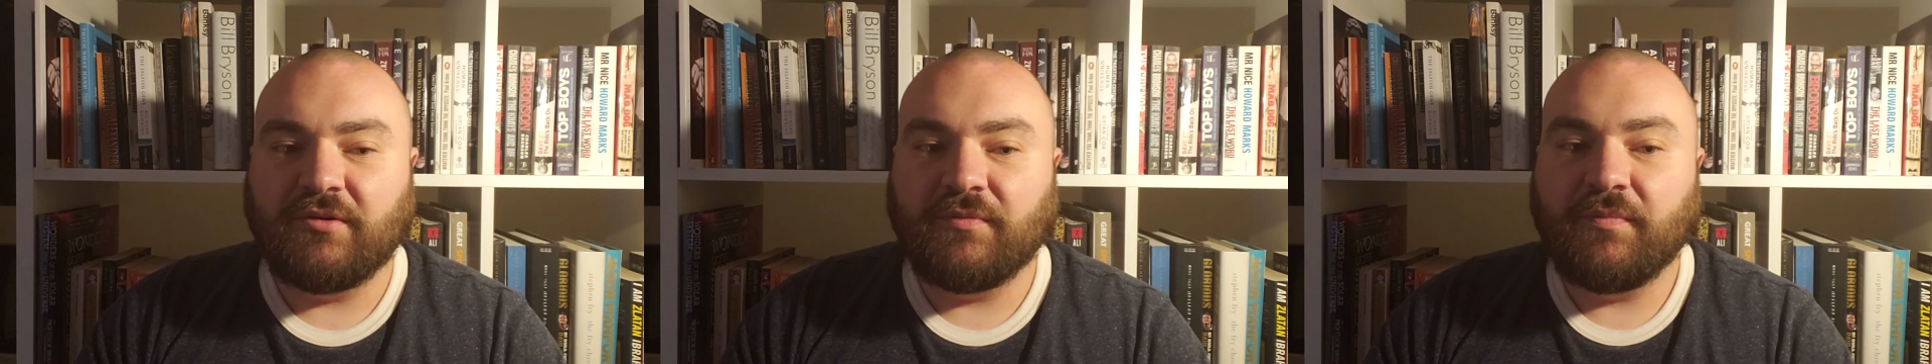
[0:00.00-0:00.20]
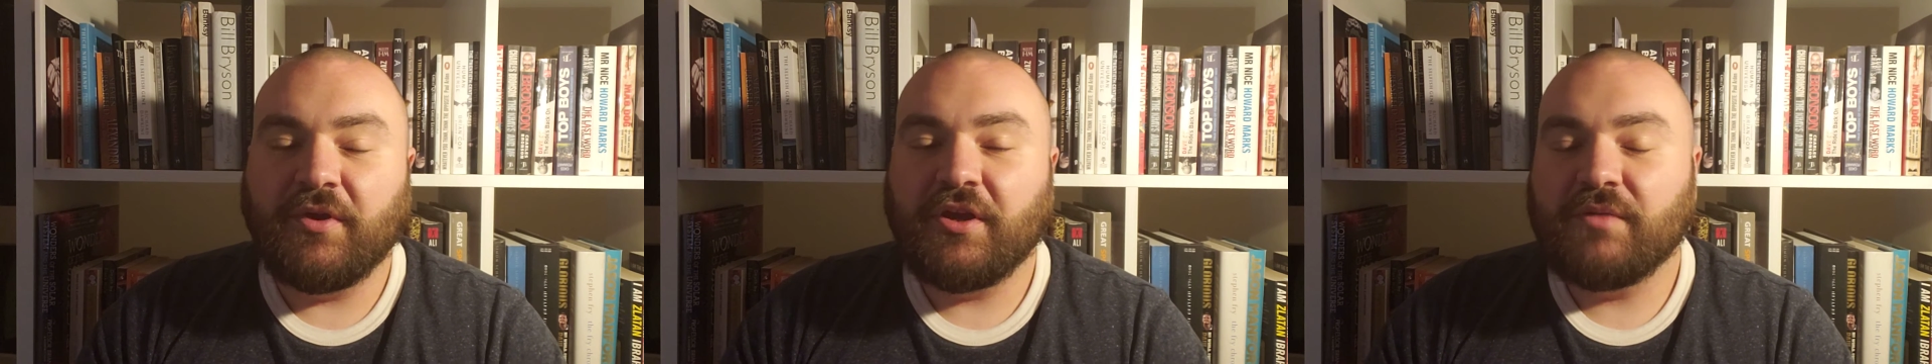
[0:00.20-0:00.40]
I
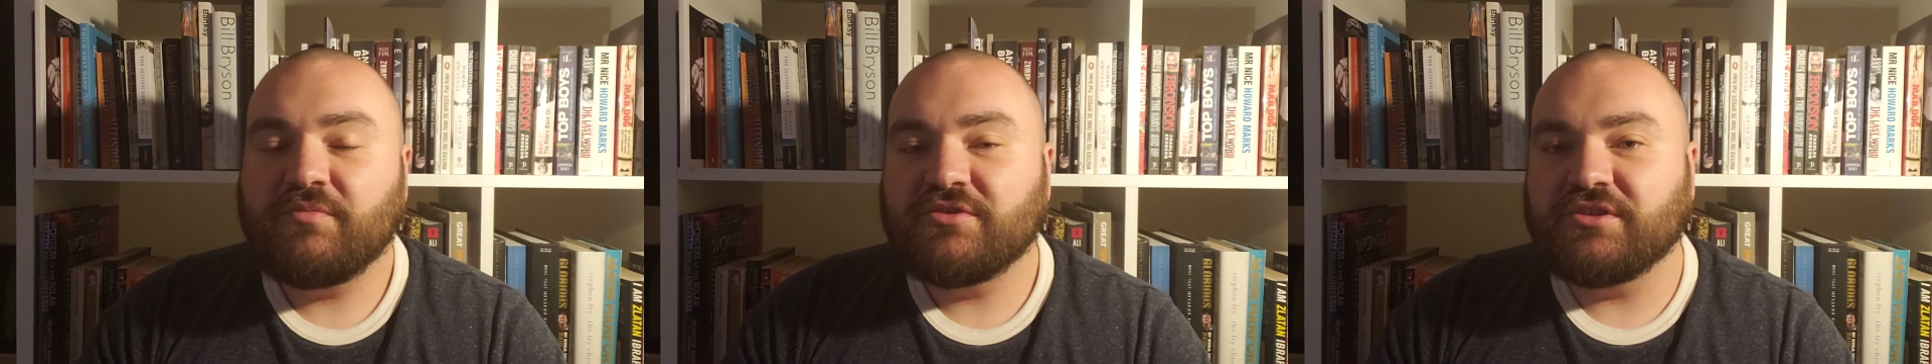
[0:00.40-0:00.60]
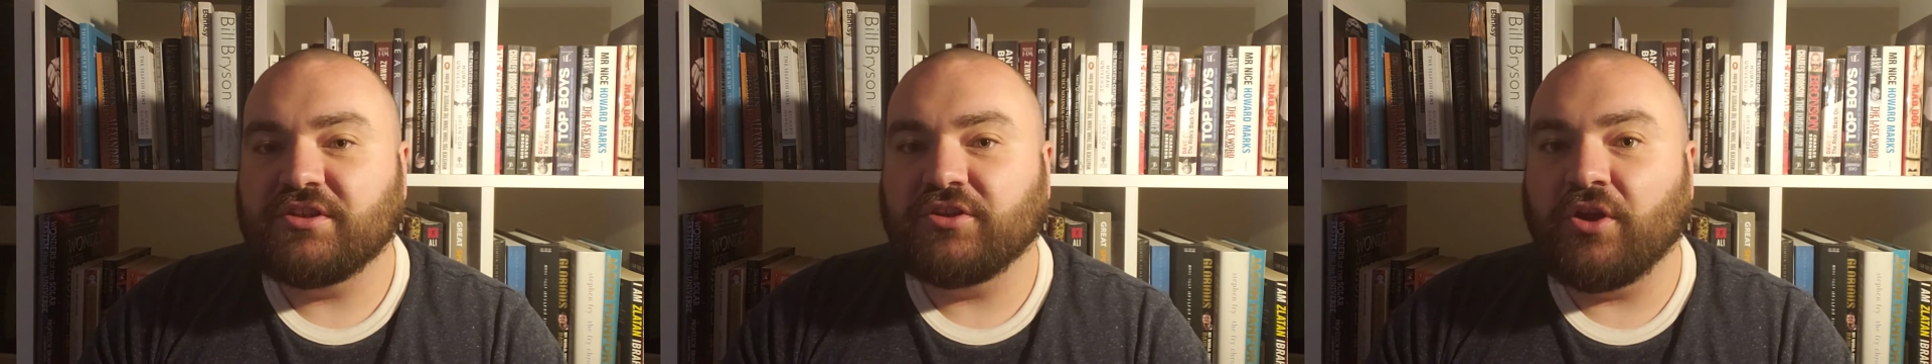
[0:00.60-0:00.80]

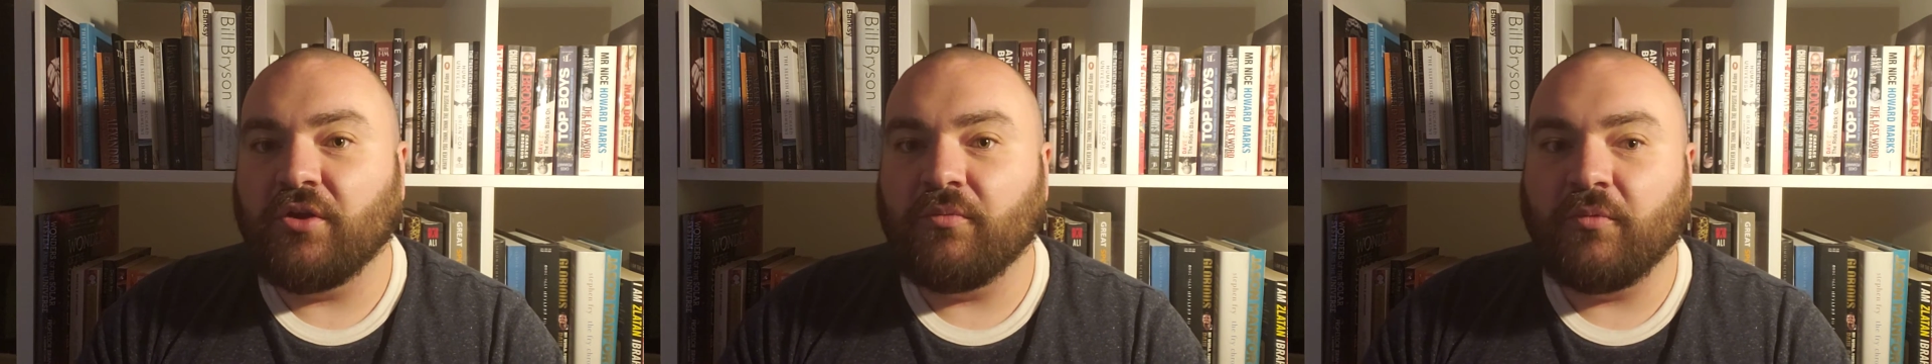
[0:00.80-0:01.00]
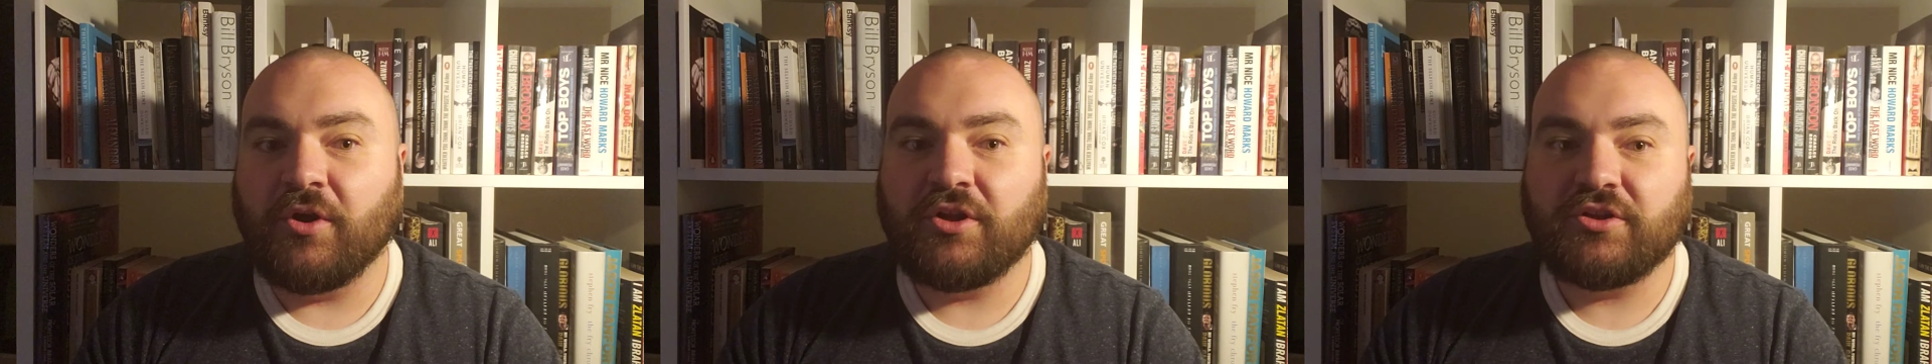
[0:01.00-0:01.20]
purposely
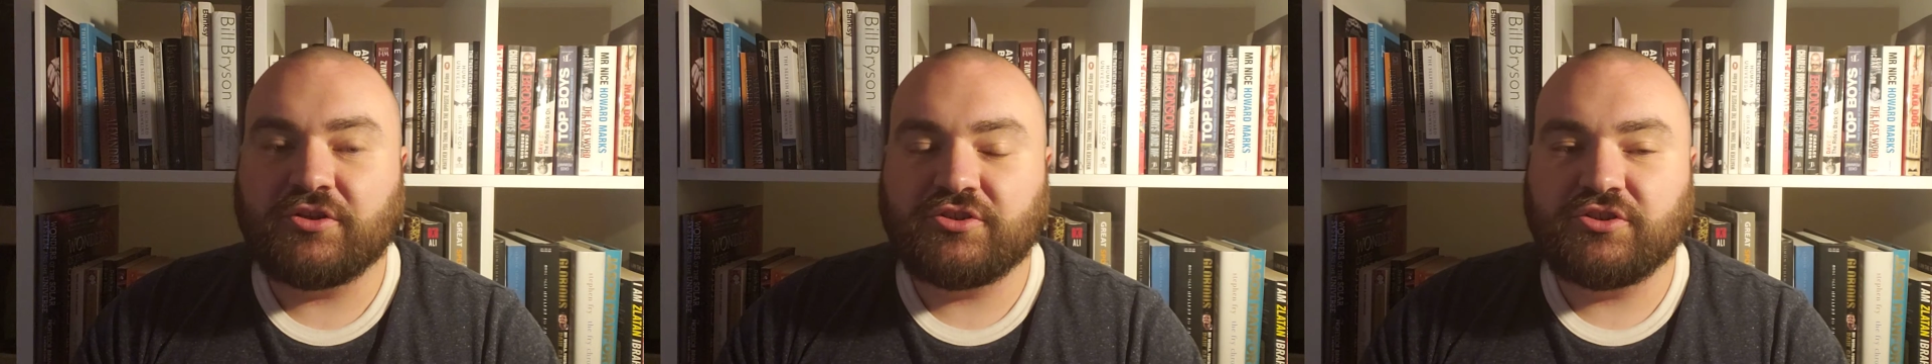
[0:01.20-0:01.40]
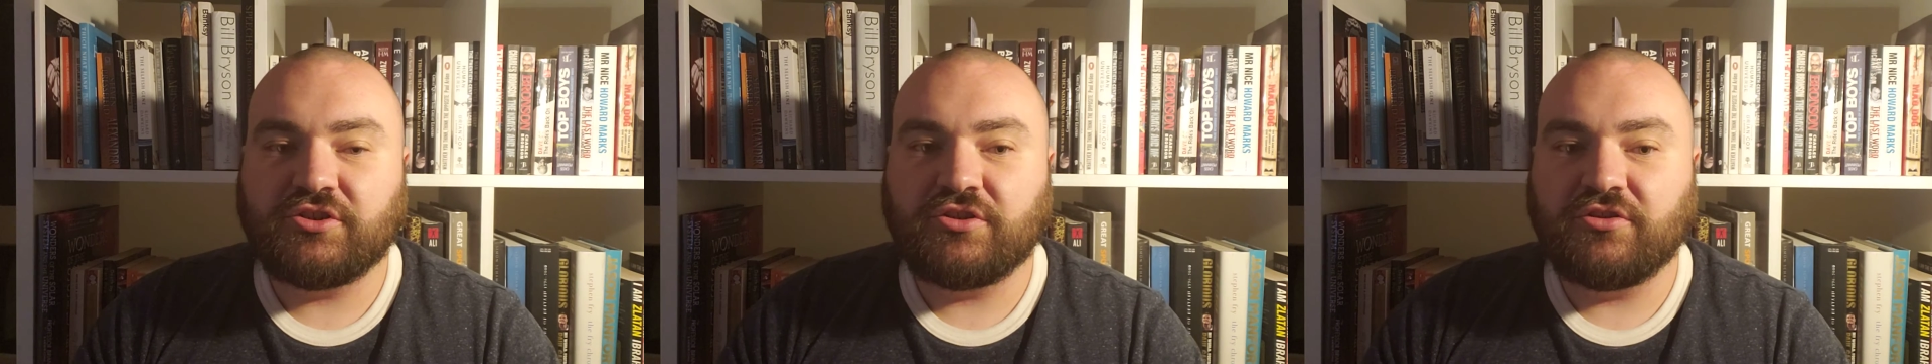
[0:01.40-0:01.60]
don't
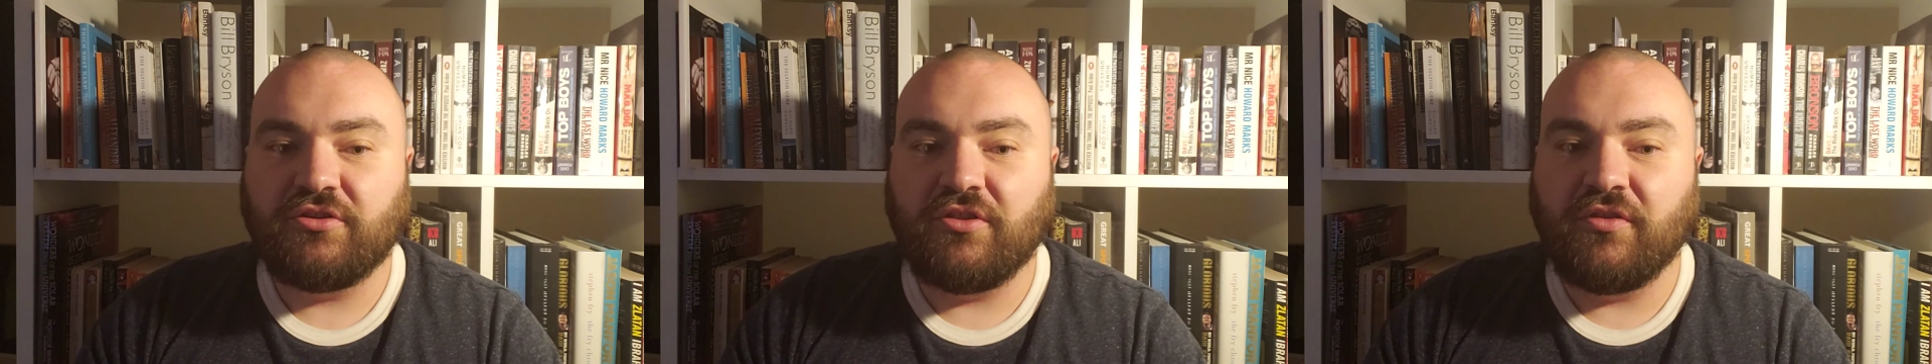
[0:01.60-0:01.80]
watch